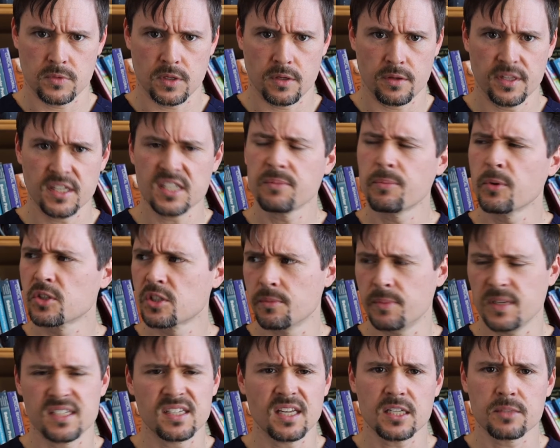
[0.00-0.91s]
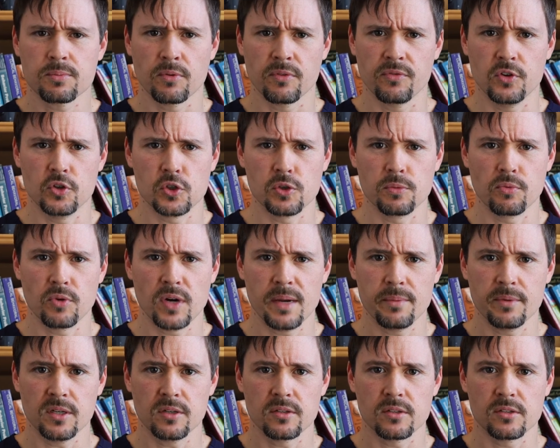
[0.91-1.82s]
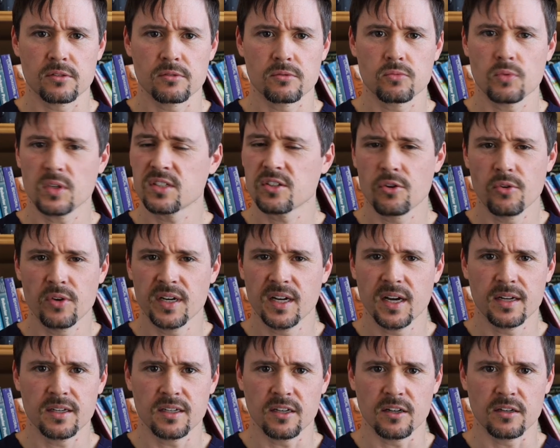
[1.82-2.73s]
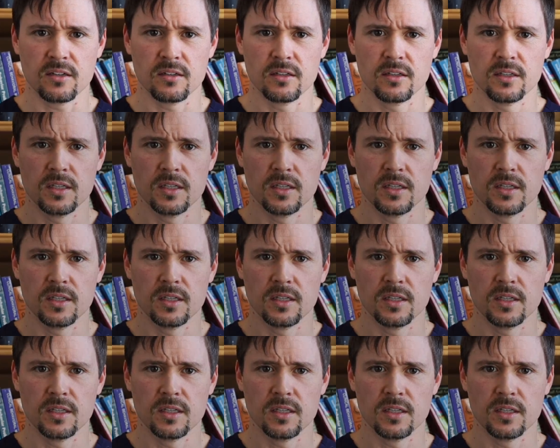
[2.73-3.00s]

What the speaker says: This is supposed to be 6 perfusion parameters. What's going on here?